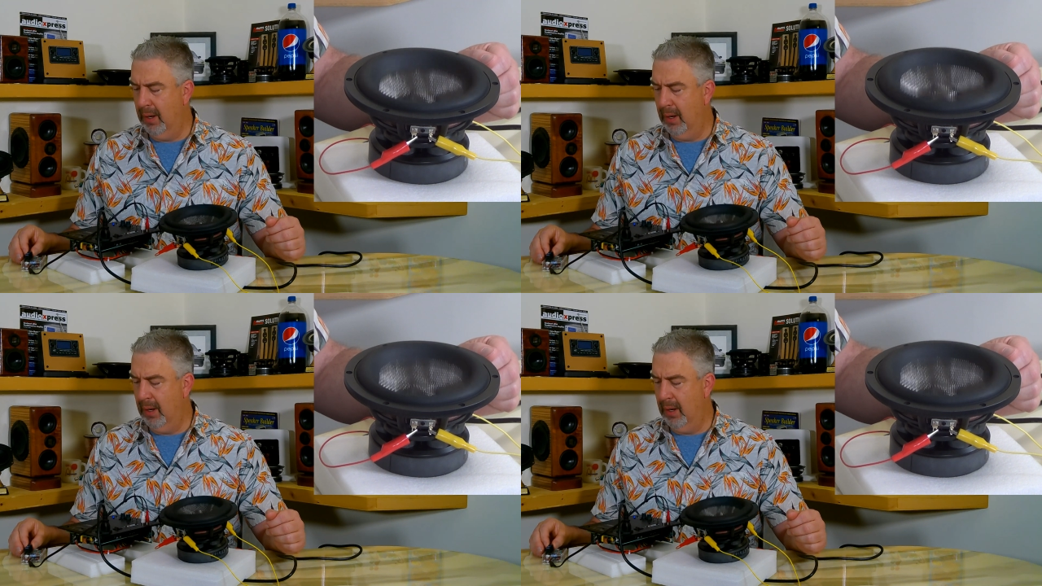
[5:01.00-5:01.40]

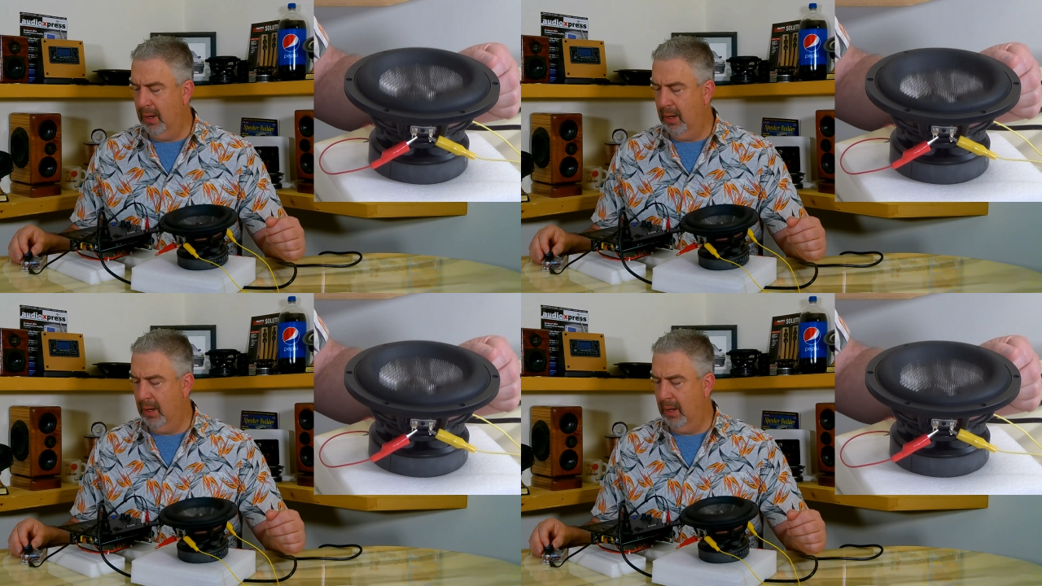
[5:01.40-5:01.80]

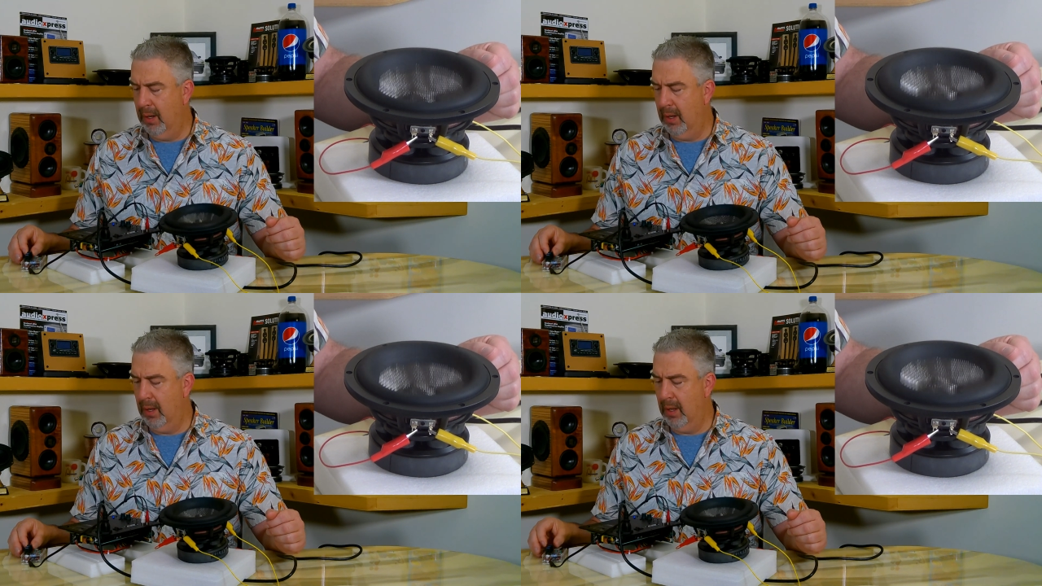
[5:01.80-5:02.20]

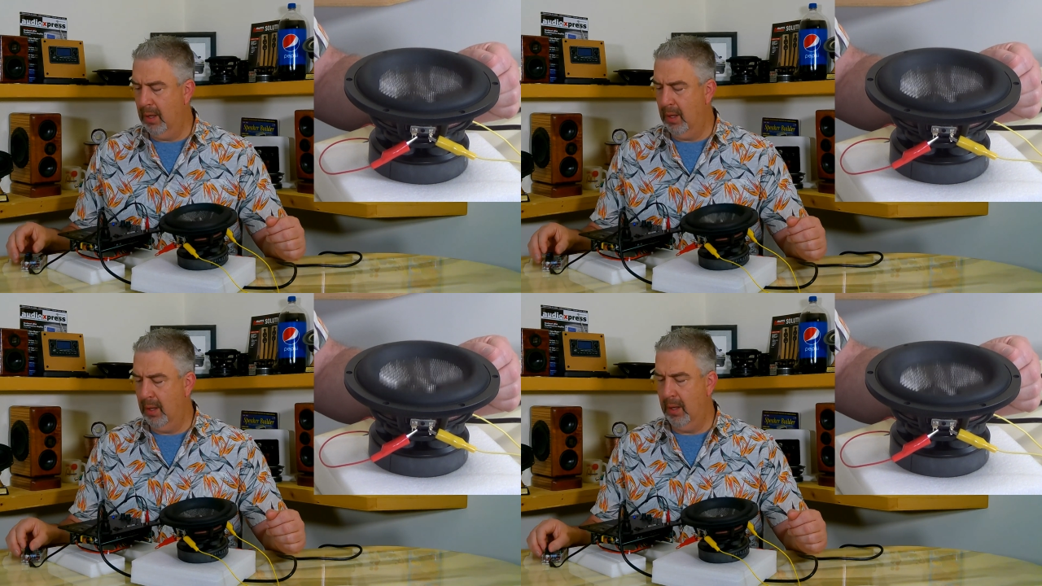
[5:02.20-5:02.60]

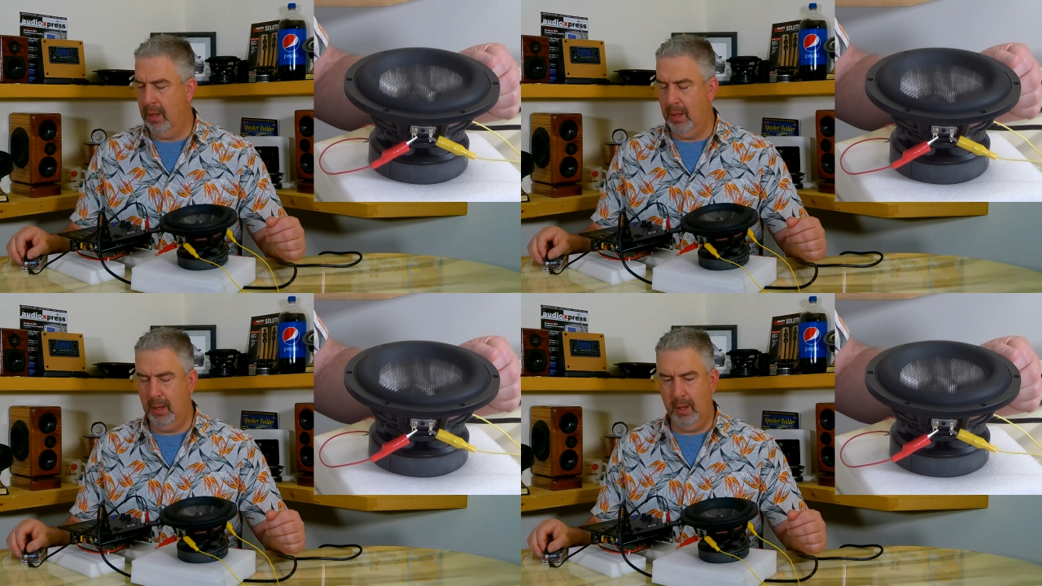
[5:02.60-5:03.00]

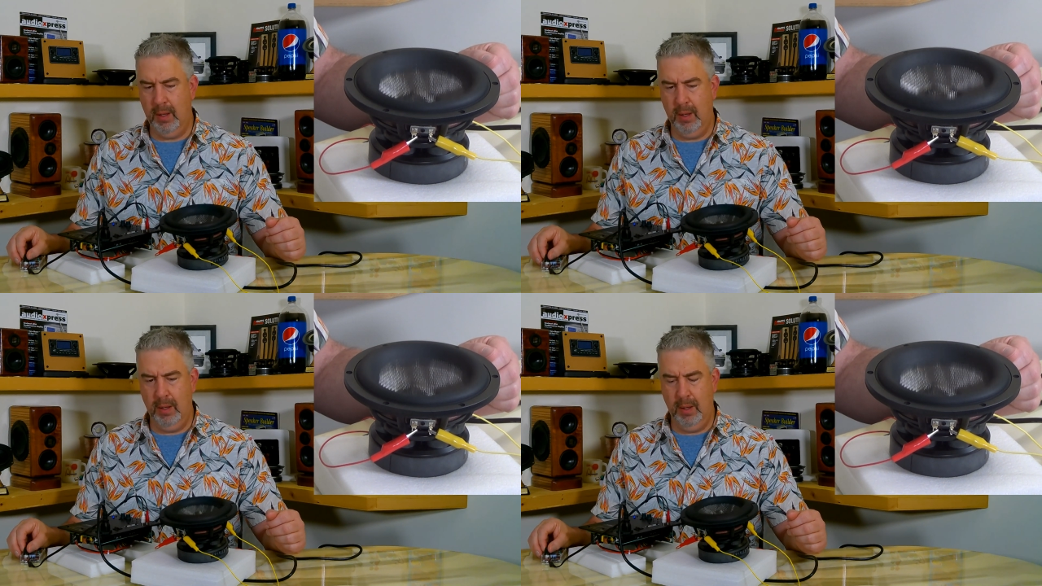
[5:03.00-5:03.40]

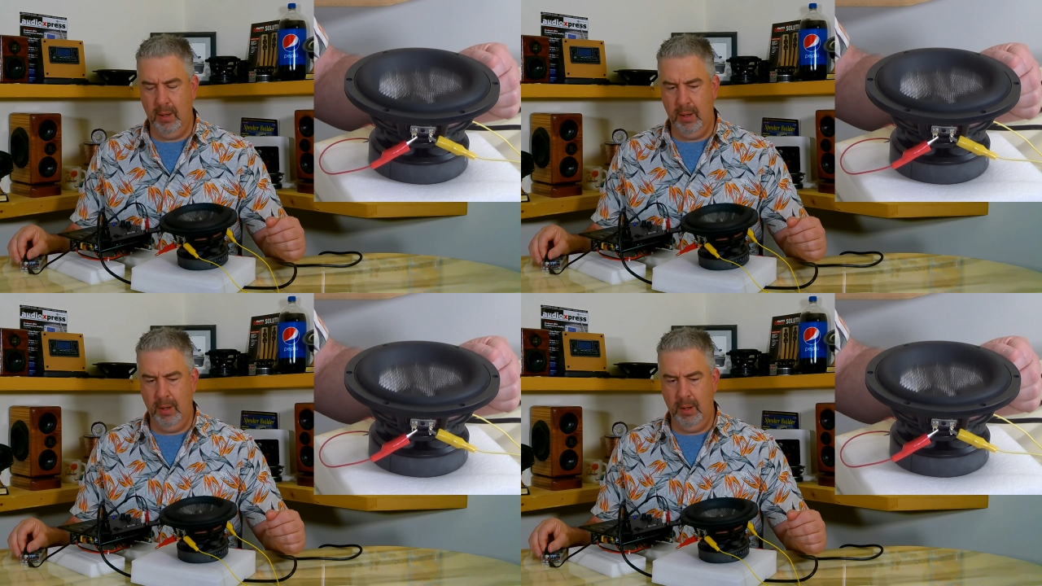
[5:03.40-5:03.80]

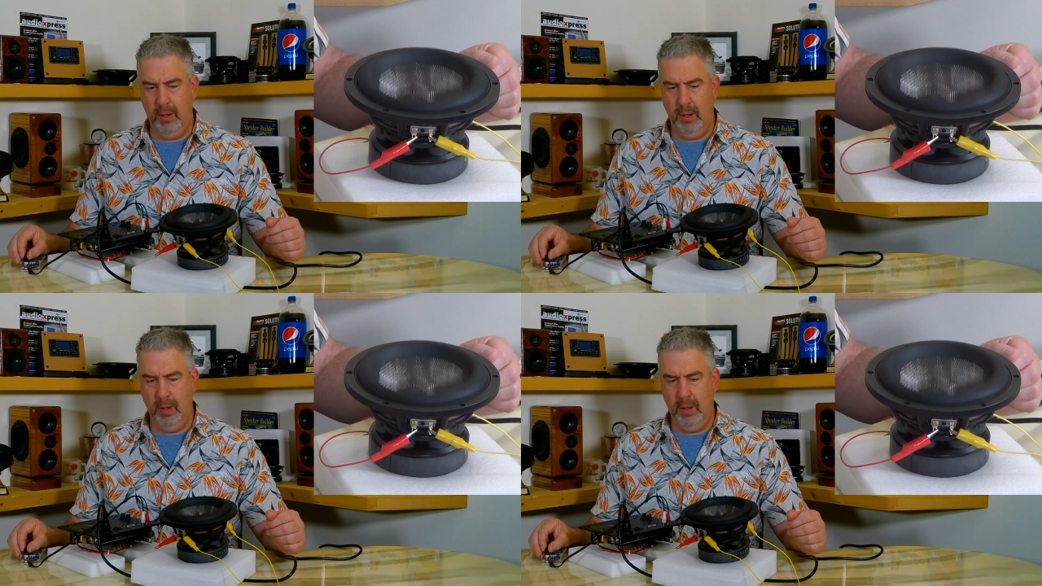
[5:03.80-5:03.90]
Nothing is said.